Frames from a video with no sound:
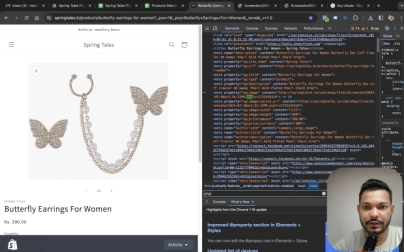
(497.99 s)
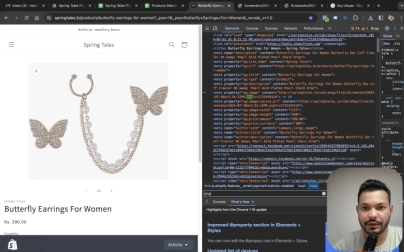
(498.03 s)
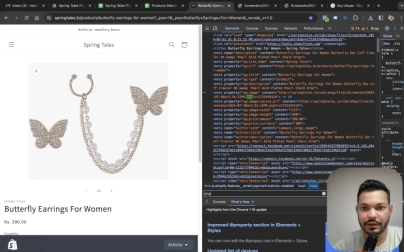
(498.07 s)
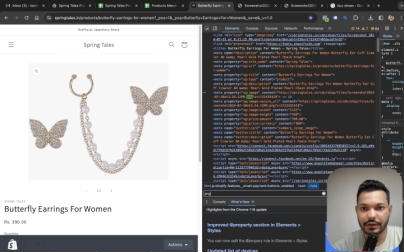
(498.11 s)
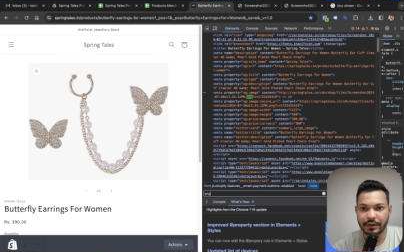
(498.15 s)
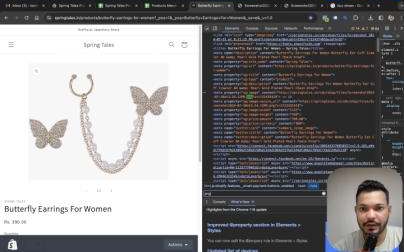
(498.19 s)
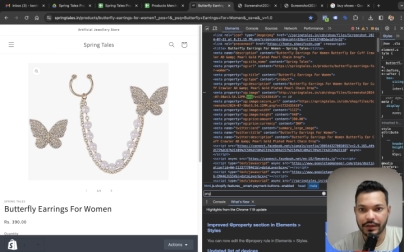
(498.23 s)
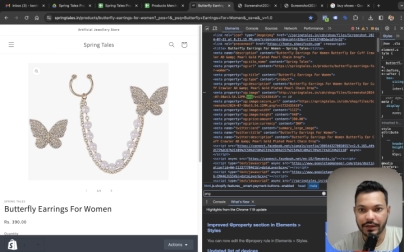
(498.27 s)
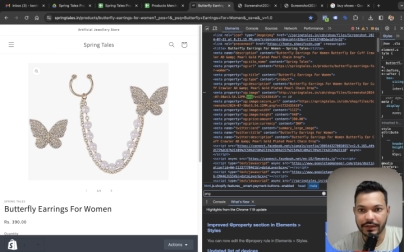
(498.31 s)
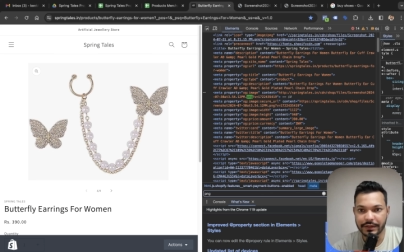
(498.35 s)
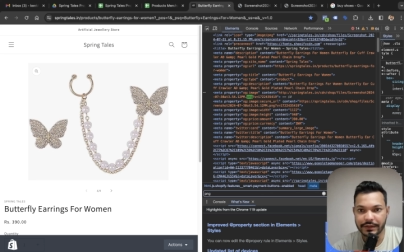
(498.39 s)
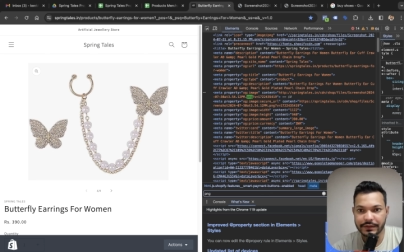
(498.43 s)

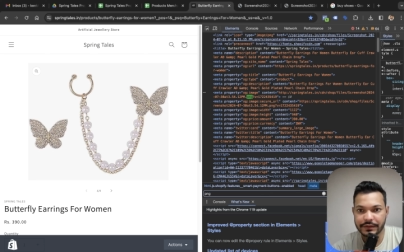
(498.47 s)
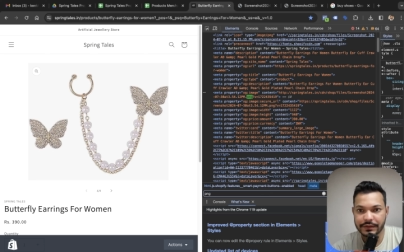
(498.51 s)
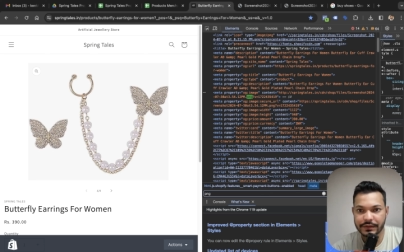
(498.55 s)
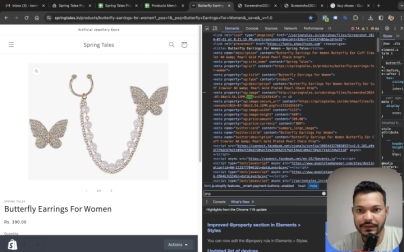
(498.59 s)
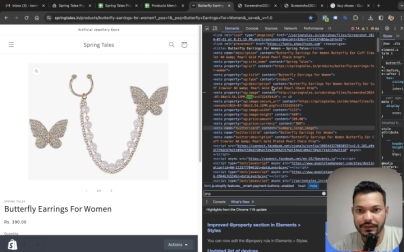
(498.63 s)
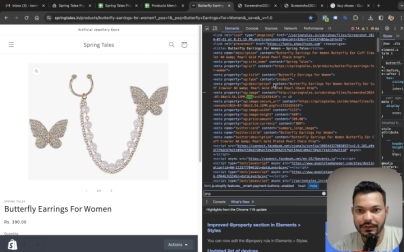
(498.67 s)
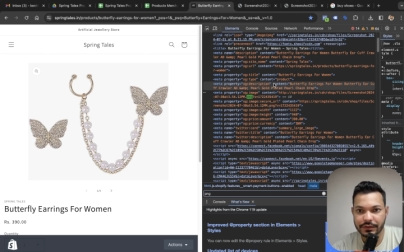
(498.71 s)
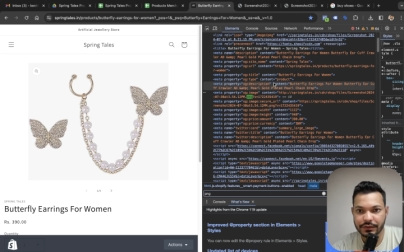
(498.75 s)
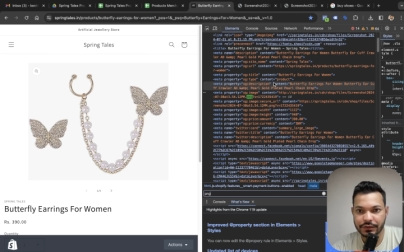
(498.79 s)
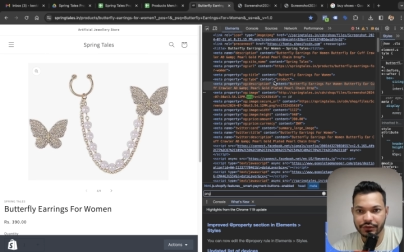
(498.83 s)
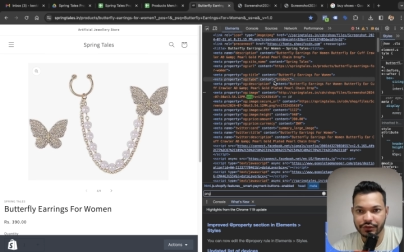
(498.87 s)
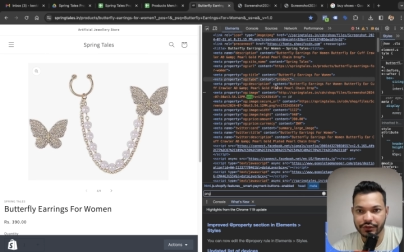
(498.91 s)

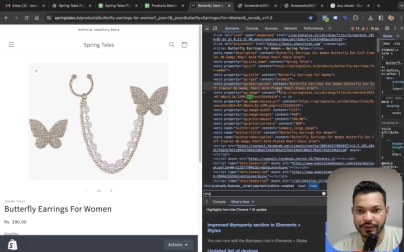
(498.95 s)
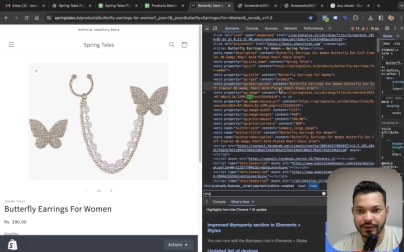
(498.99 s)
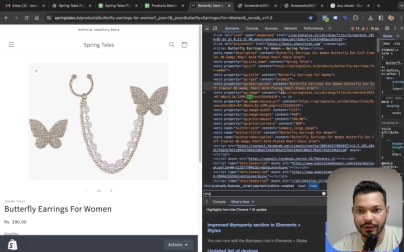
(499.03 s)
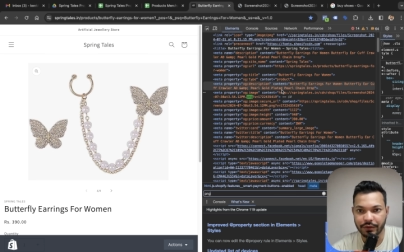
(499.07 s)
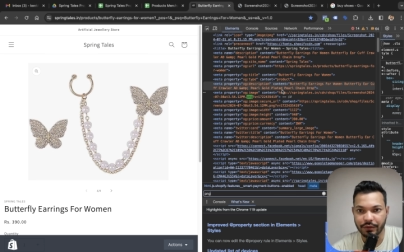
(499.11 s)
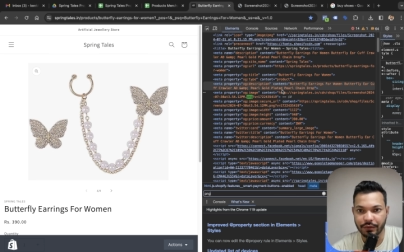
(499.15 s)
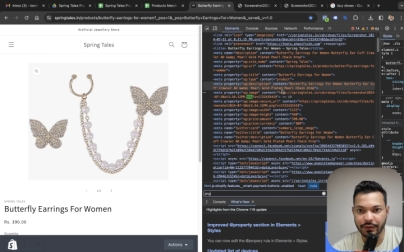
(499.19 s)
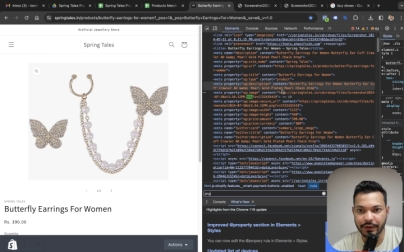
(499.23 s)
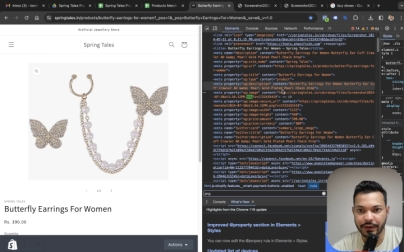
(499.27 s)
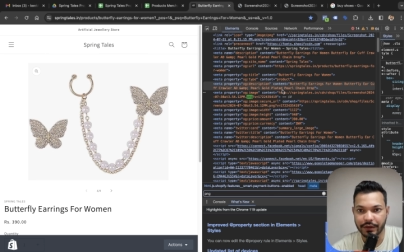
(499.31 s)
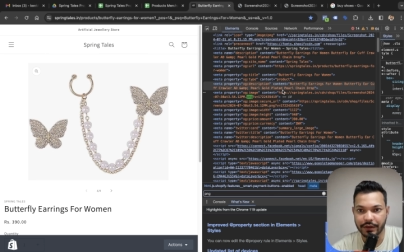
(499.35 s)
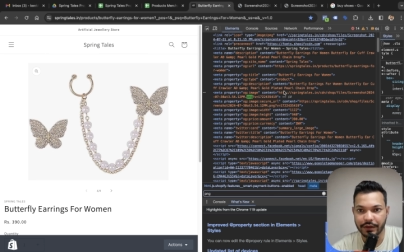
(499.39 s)
Let's check.
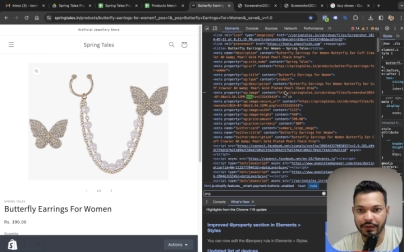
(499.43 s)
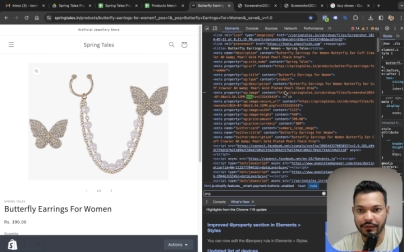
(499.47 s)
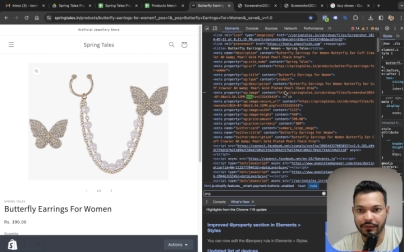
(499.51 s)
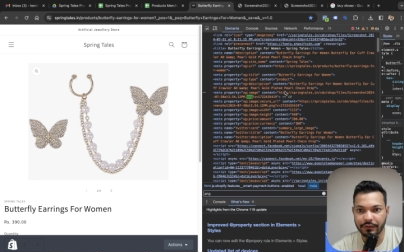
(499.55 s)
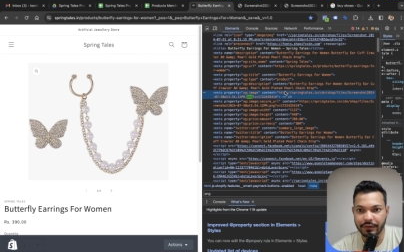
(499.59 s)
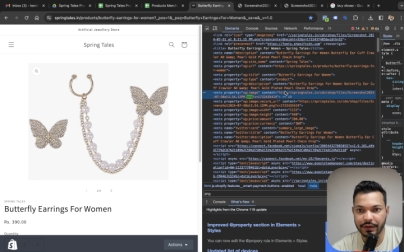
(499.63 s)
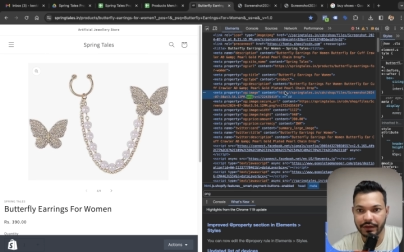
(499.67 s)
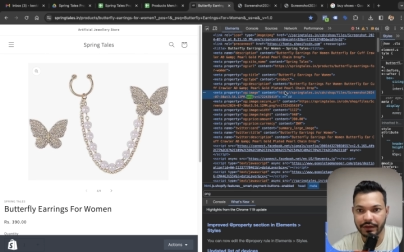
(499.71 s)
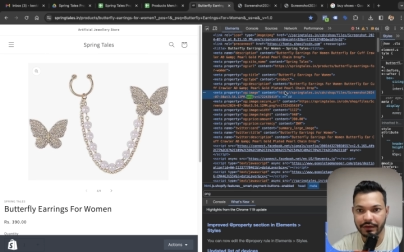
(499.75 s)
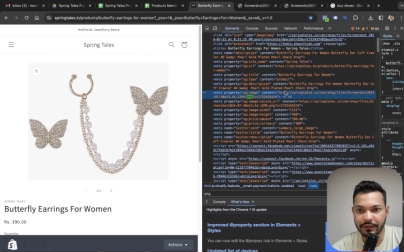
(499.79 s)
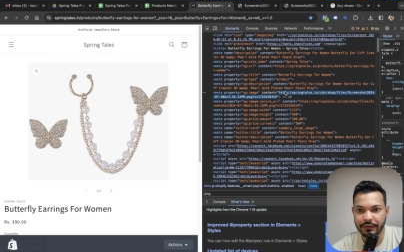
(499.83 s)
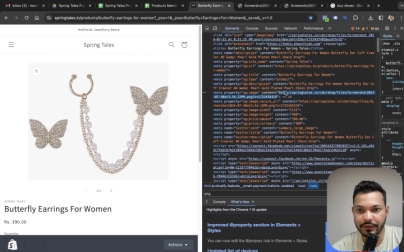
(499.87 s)
Okay, here
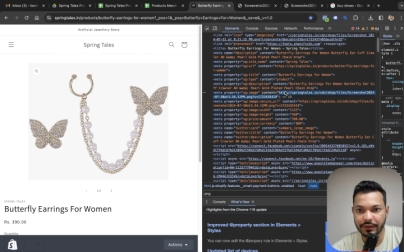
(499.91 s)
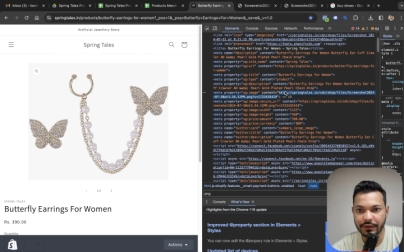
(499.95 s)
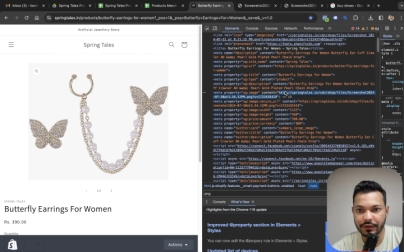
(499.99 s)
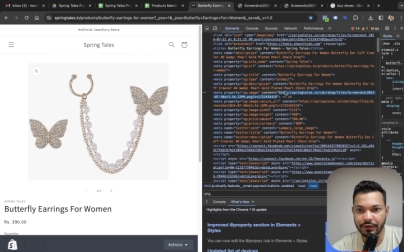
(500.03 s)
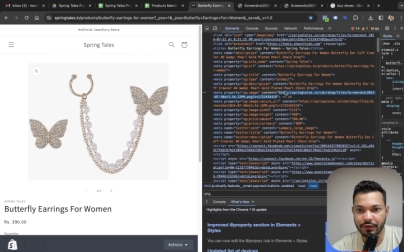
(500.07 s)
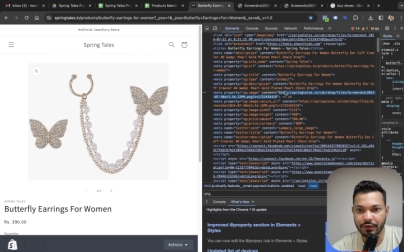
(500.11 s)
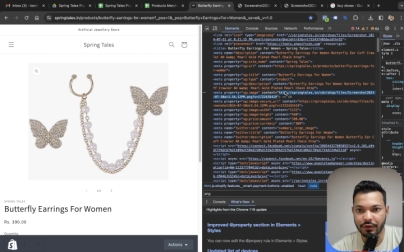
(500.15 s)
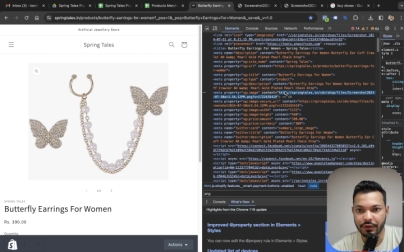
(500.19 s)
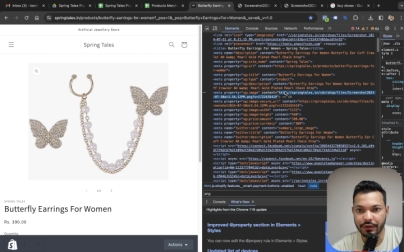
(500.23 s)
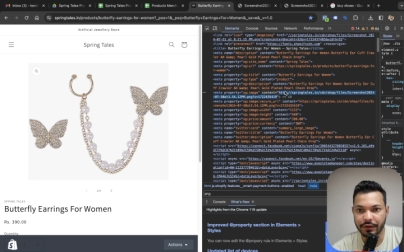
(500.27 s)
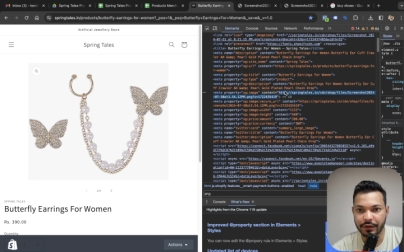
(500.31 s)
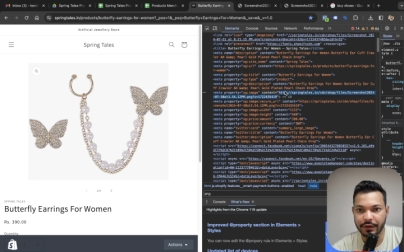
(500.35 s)
we have the
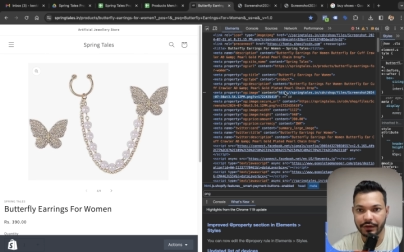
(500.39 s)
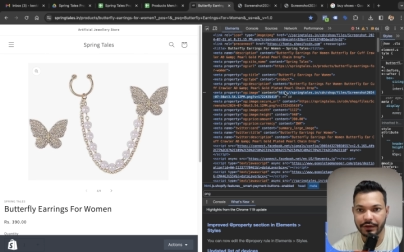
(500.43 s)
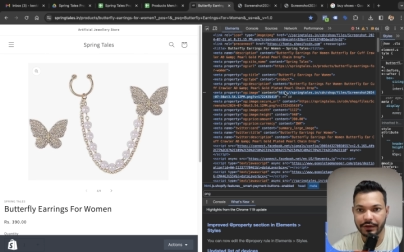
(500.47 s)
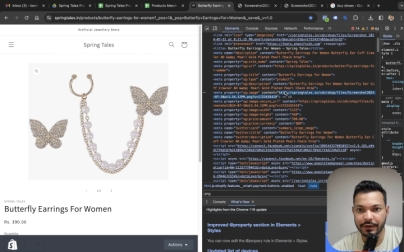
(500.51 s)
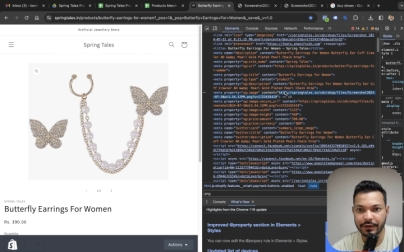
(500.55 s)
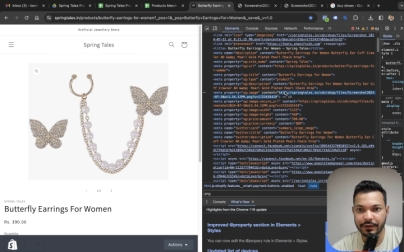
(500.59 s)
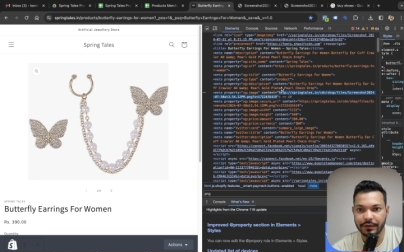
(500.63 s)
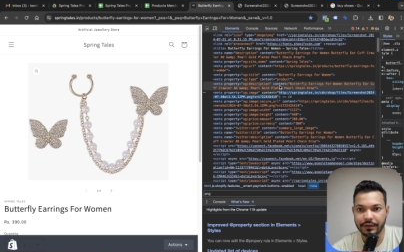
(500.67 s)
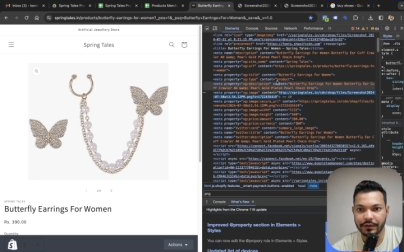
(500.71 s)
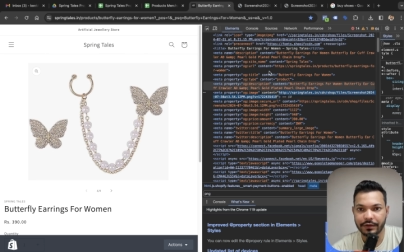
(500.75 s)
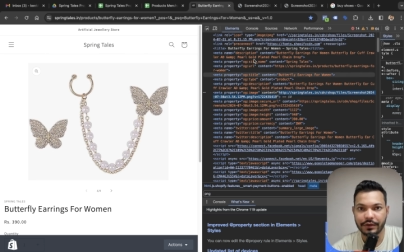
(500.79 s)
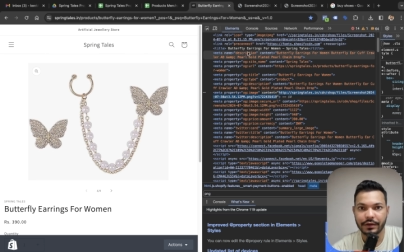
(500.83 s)

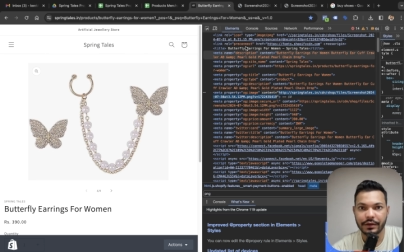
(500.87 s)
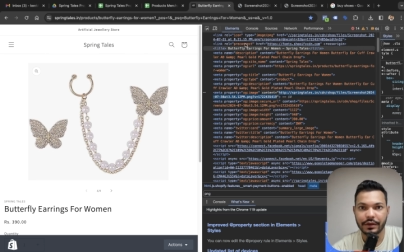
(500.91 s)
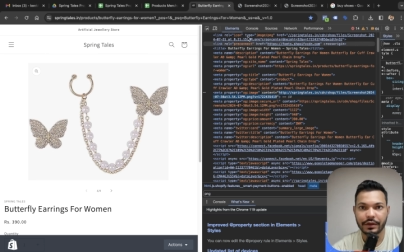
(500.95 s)
content.